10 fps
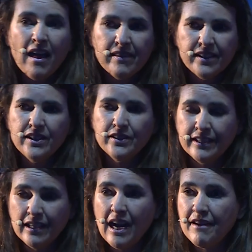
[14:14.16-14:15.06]
The year
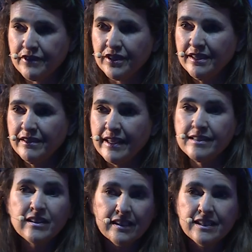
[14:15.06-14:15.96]
after they
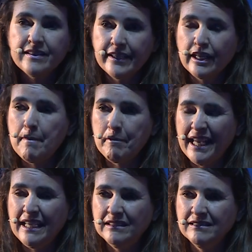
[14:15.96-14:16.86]
started their
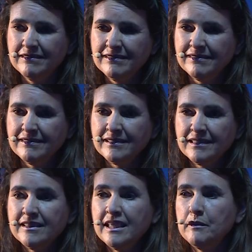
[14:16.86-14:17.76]
campaign,
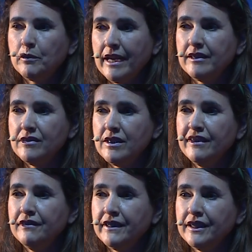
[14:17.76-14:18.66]
teen
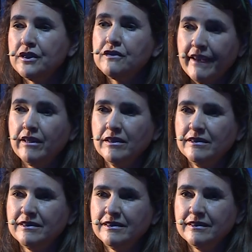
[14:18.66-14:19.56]
pregnancy figures fell
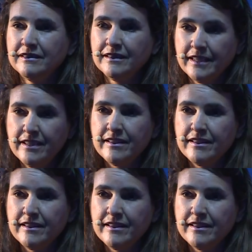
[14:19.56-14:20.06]
in